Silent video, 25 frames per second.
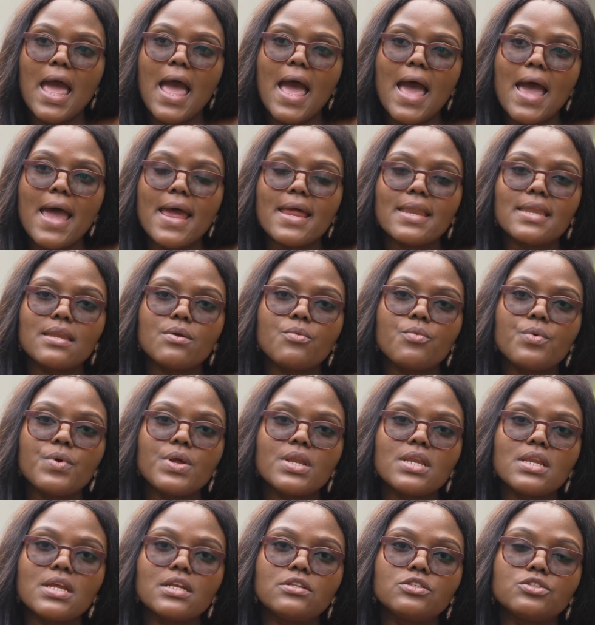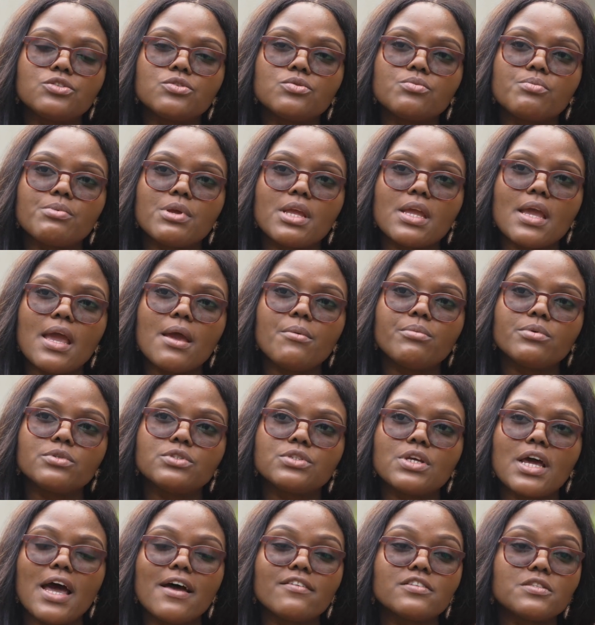and we need to be able
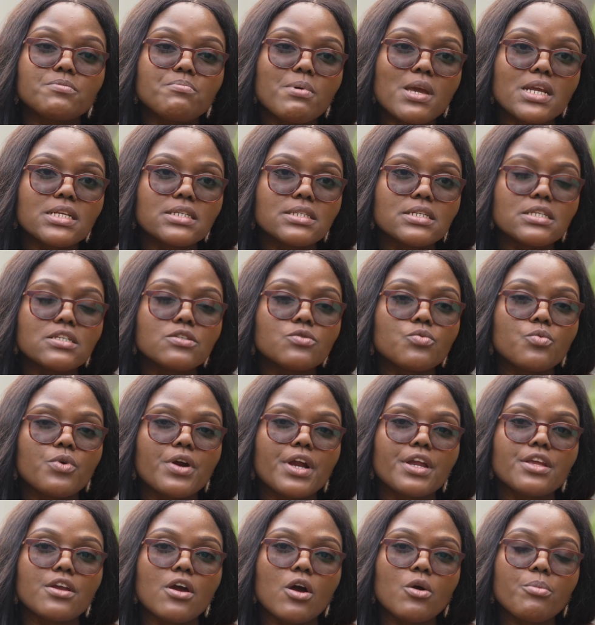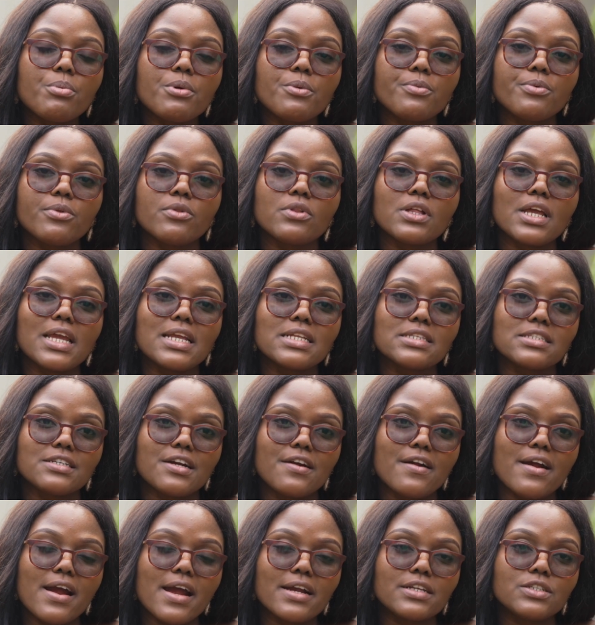to have spaces where young people
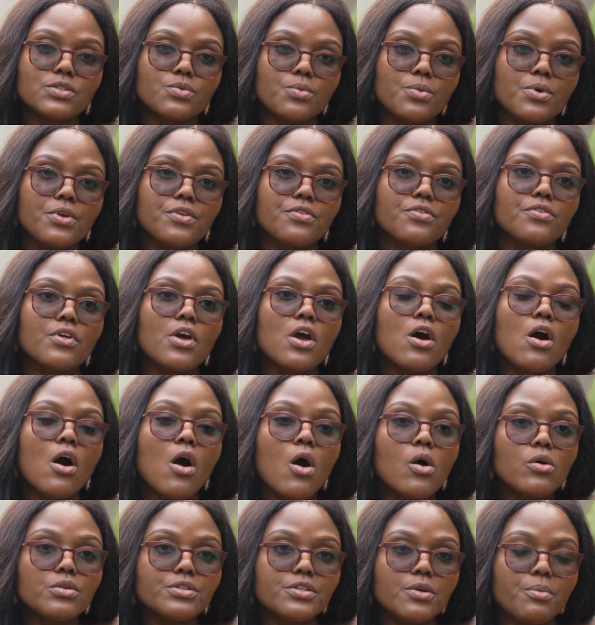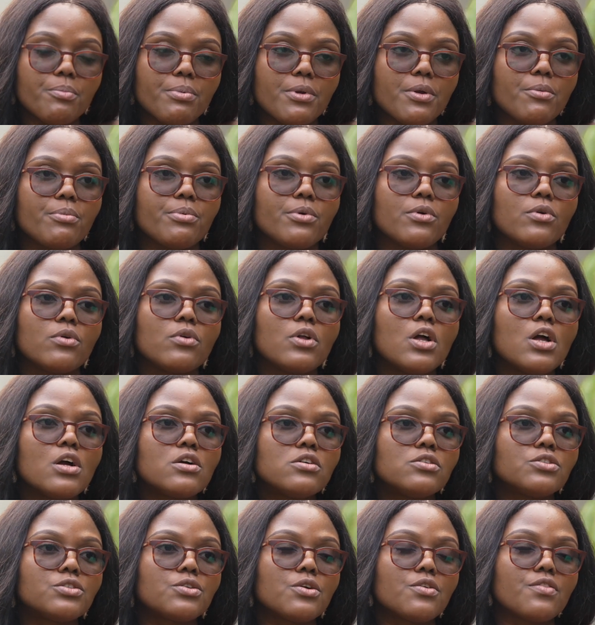interact with older people,
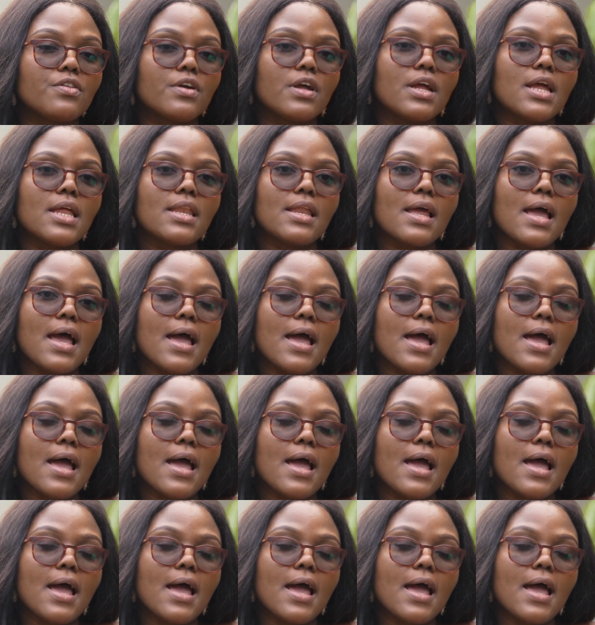so that